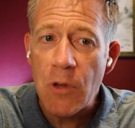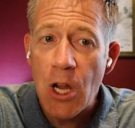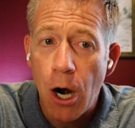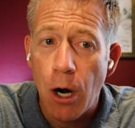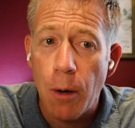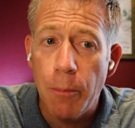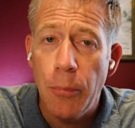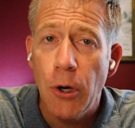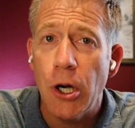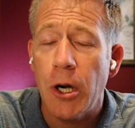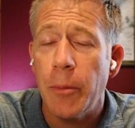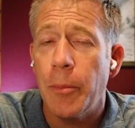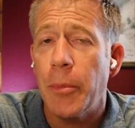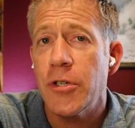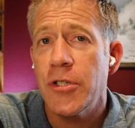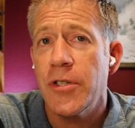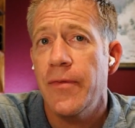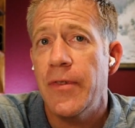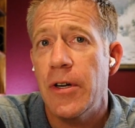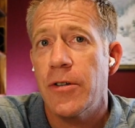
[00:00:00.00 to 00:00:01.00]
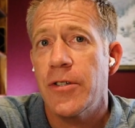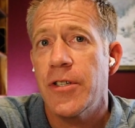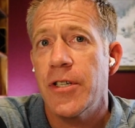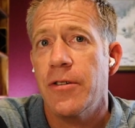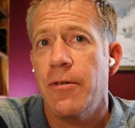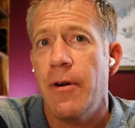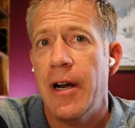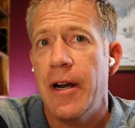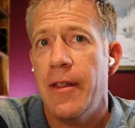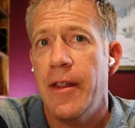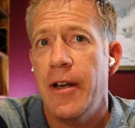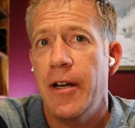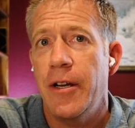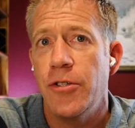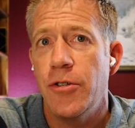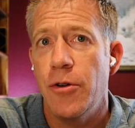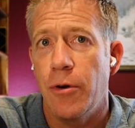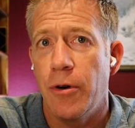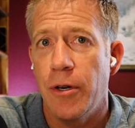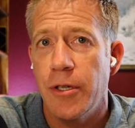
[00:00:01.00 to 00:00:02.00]
Our book, Perseverance is Greater Than
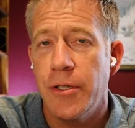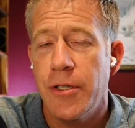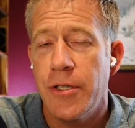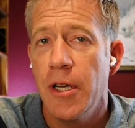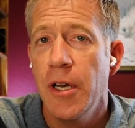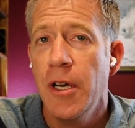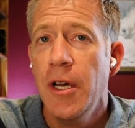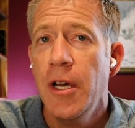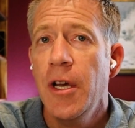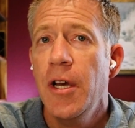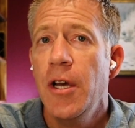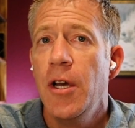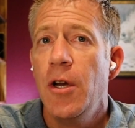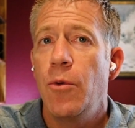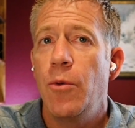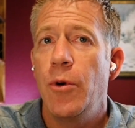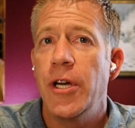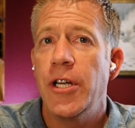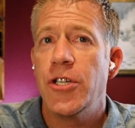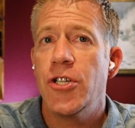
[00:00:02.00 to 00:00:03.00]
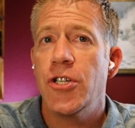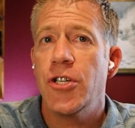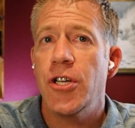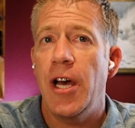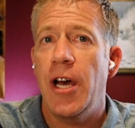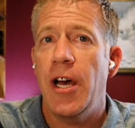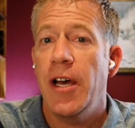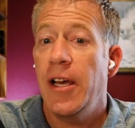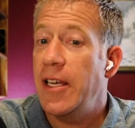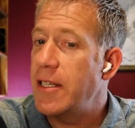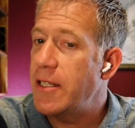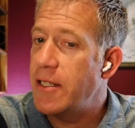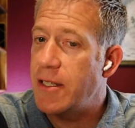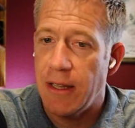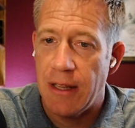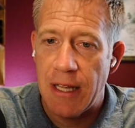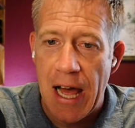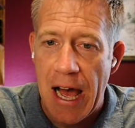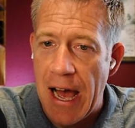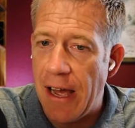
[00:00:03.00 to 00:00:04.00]
Endurance, which is
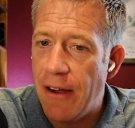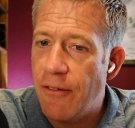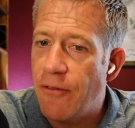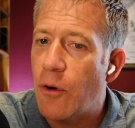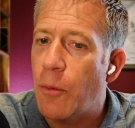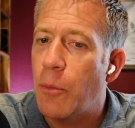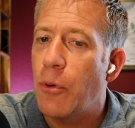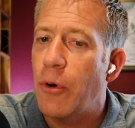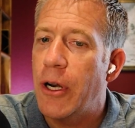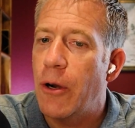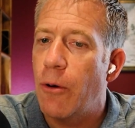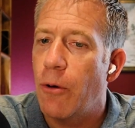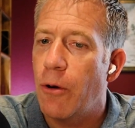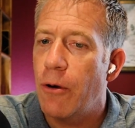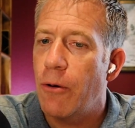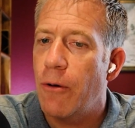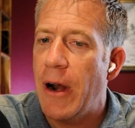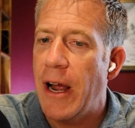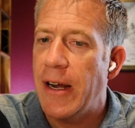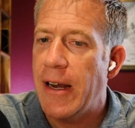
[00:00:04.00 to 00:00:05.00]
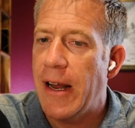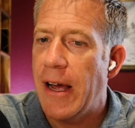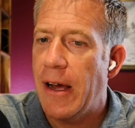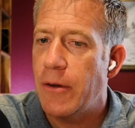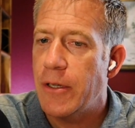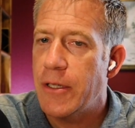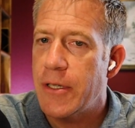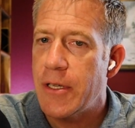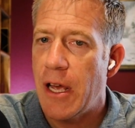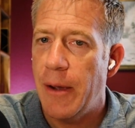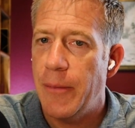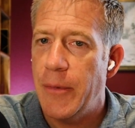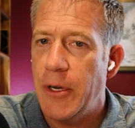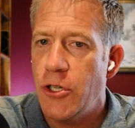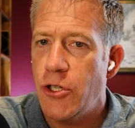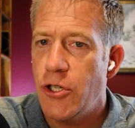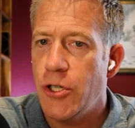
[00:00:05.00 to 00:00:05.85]
live for pre-order right now on Simon &